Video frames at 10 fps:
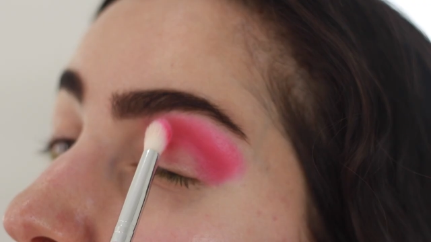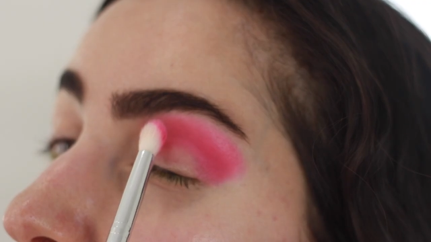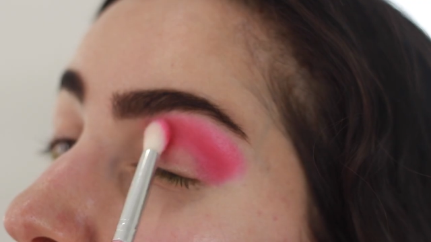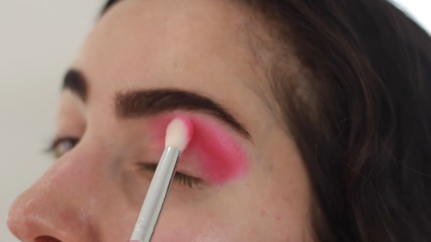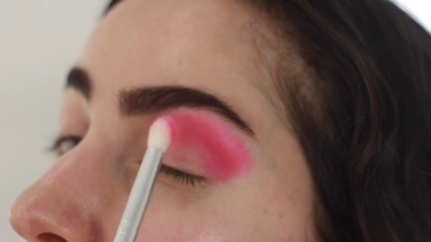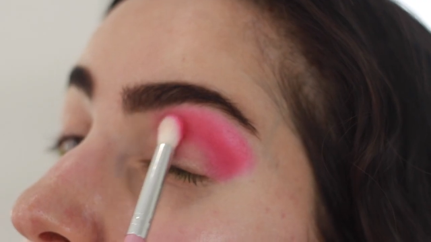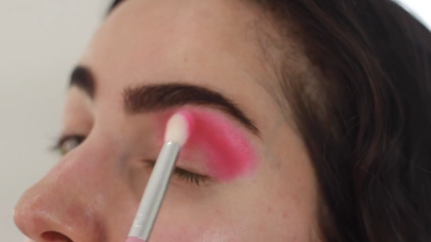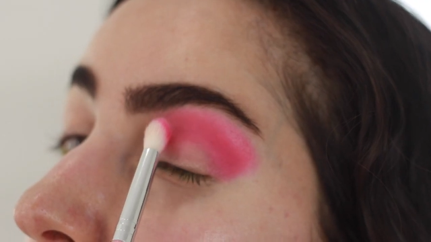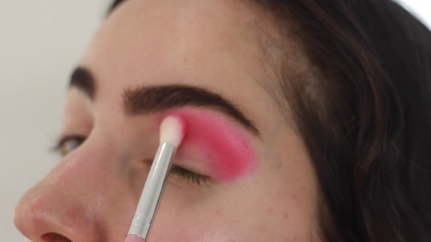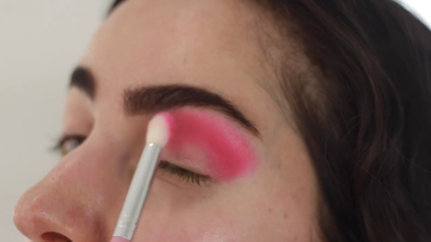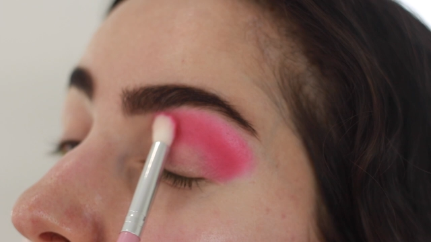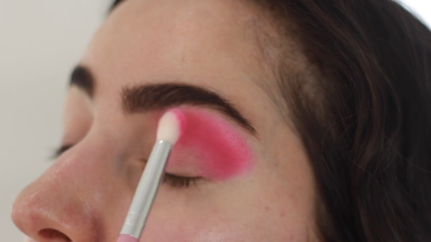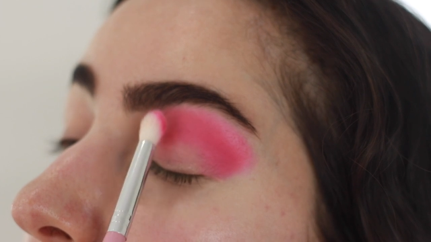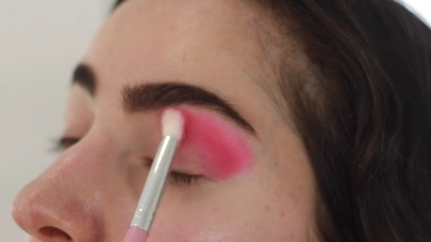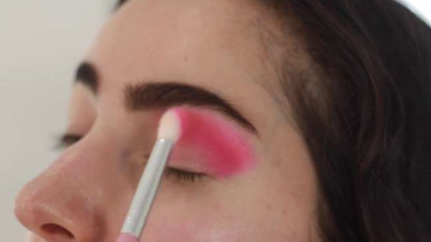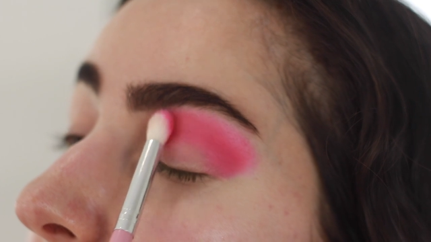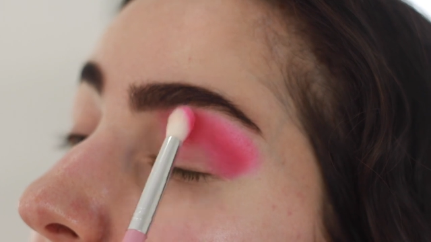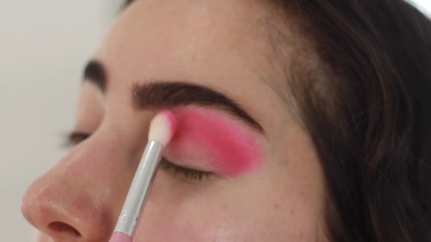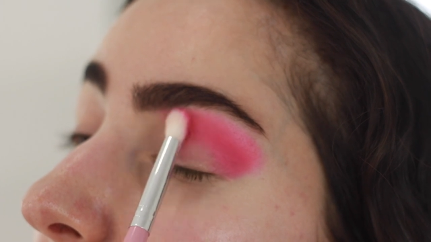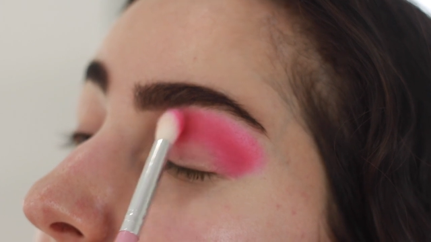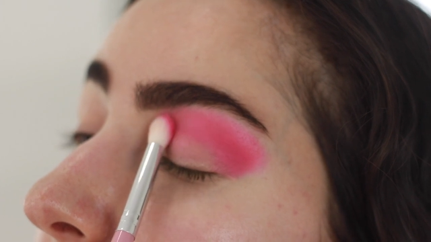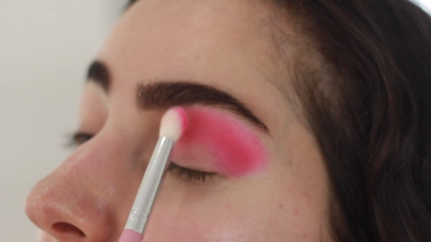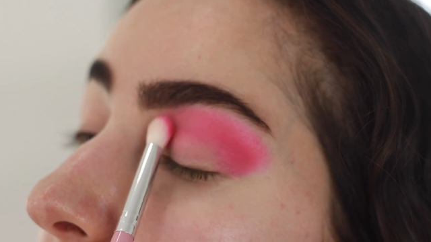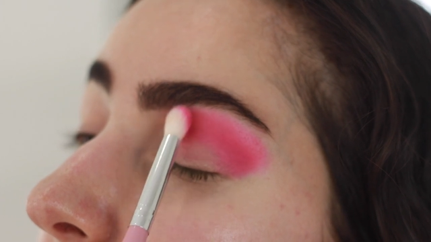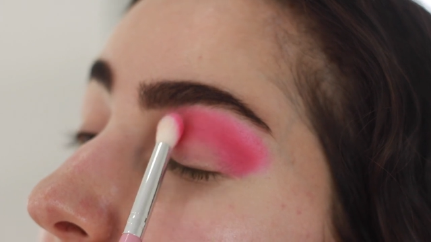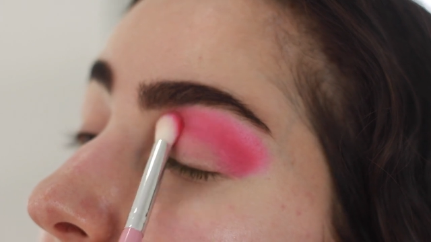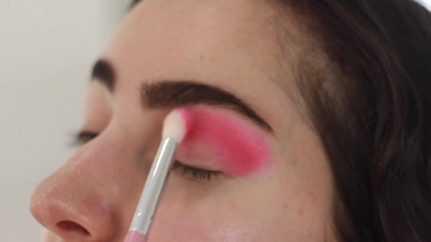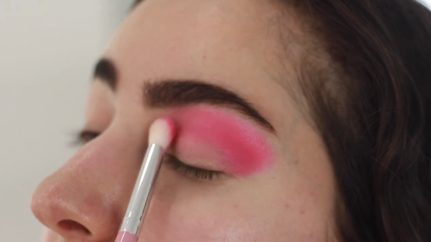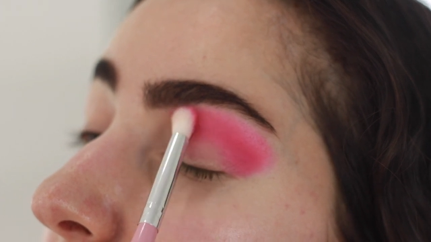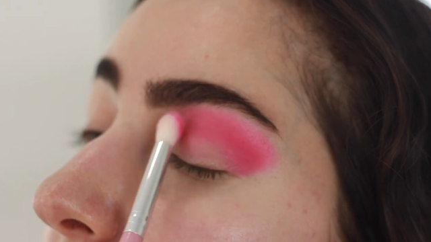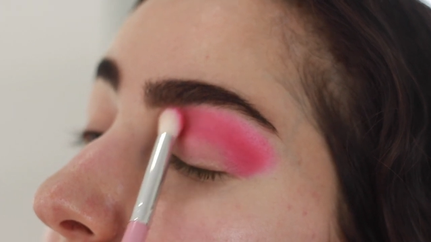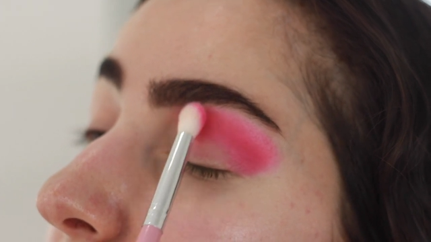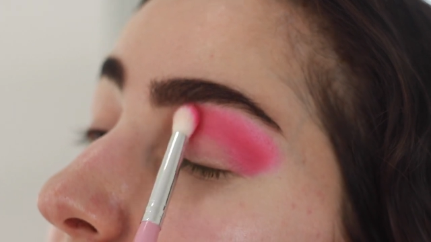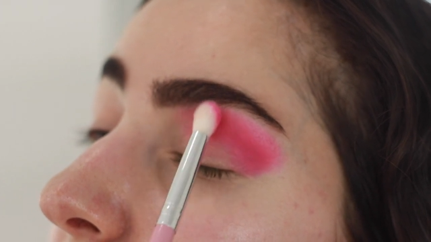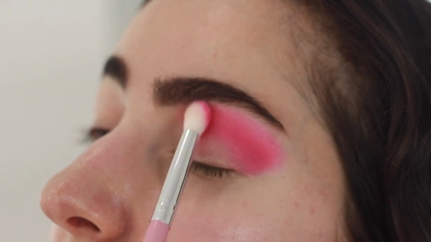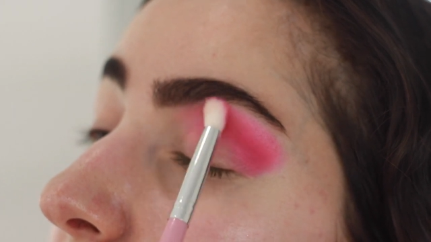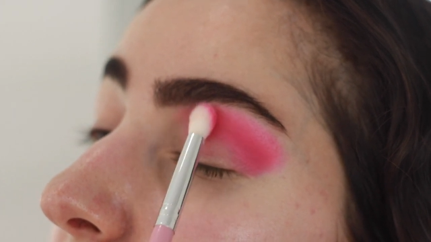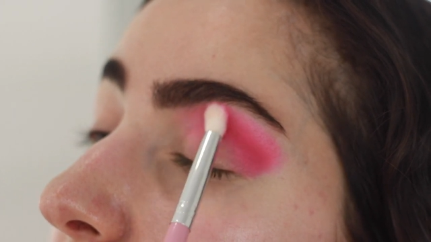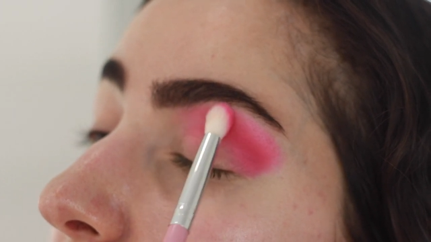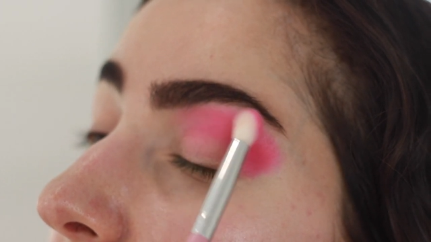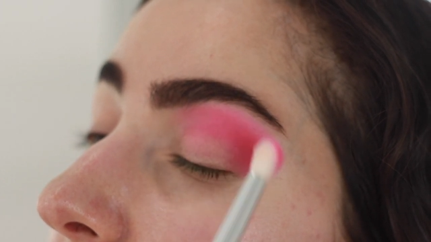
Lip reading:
[unreadable: no face in view]